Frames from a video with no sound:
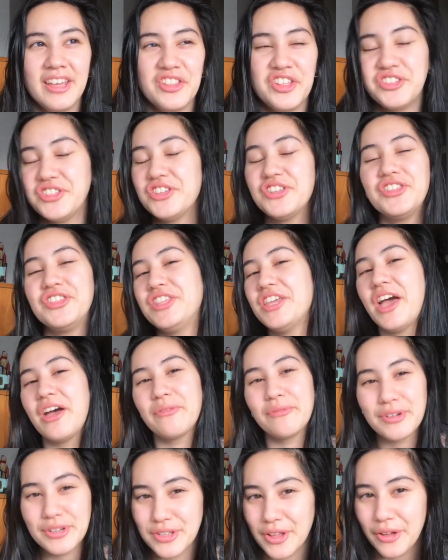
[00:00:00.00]
the
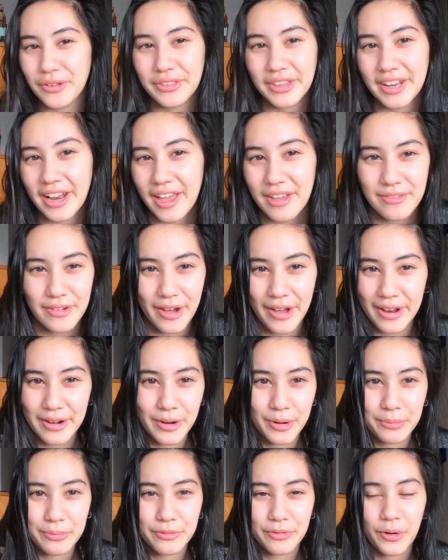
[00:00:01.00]
end result that I've had
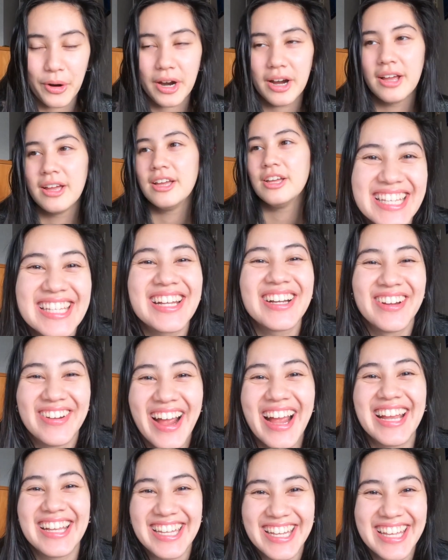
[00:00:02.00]
hoped for. These are
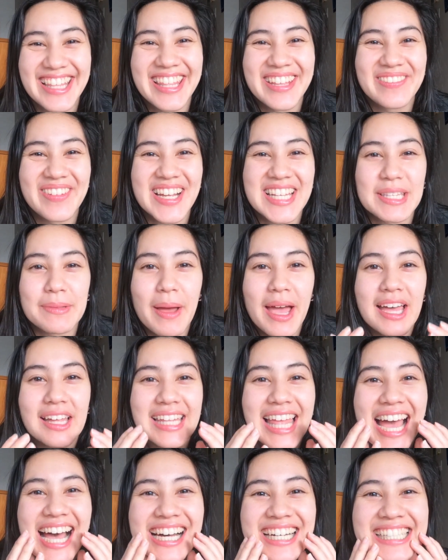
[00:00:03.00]
my teeth and my smile
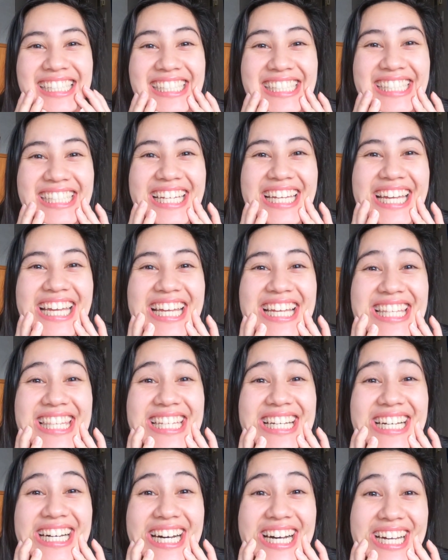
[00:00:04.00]
now. It's
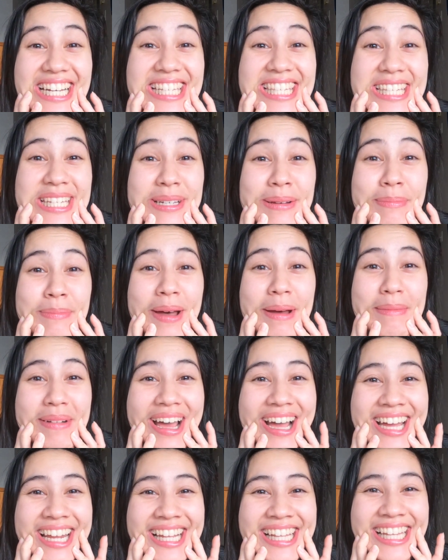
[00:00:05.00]
awesome. I'm
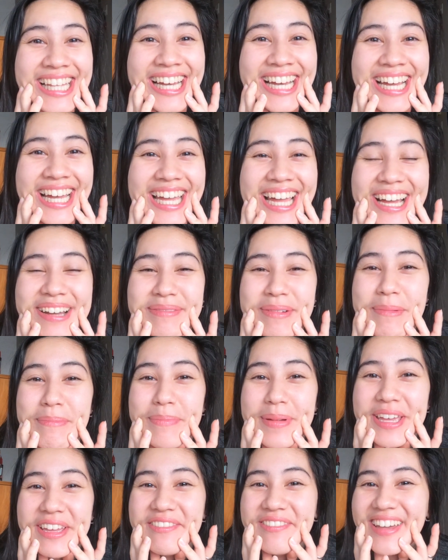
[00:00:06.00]
not gonna lie. I'm a
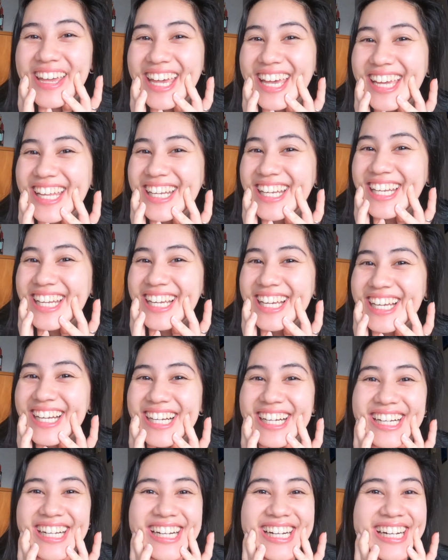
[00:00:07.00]
big fan
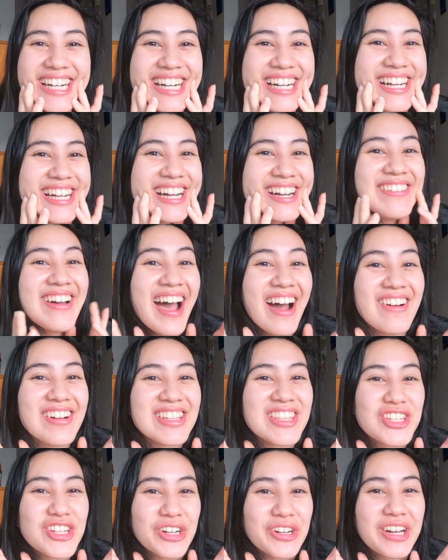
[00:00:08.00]
of how
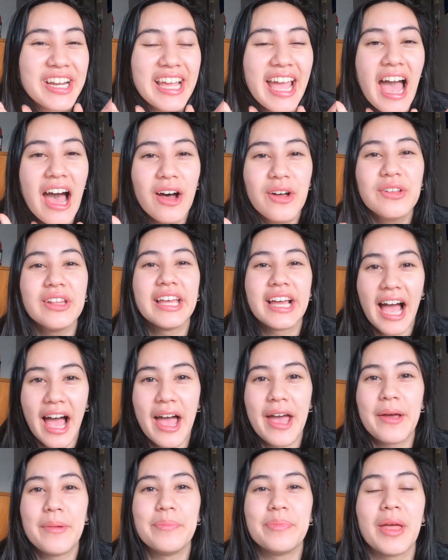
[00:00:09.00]
it's turning out. Like,
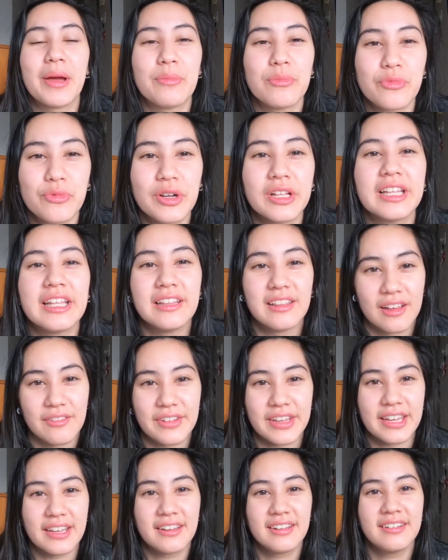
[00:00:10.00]
I'm really
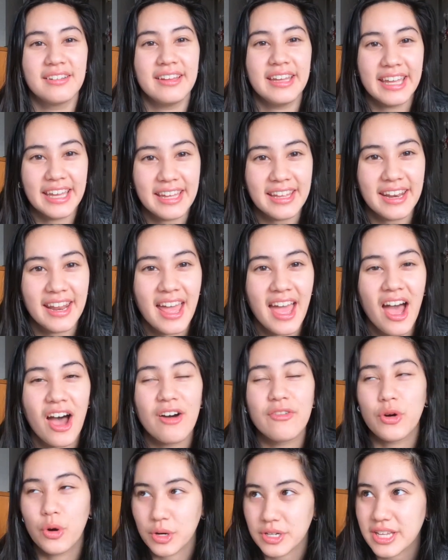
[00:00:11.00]
loving it.
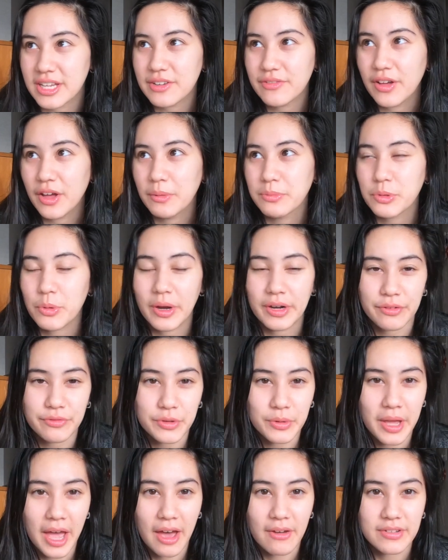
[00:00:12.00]
Of course, I developed quite a
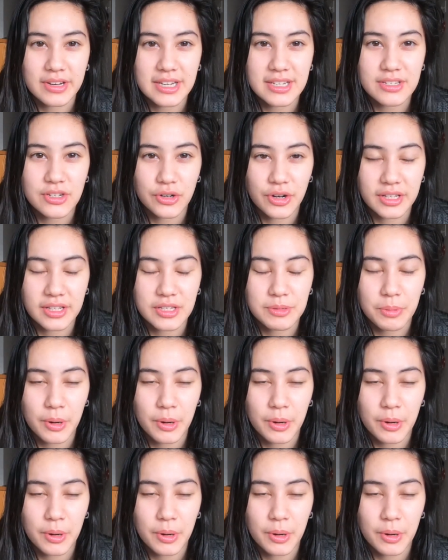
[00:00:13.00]
few cavities during this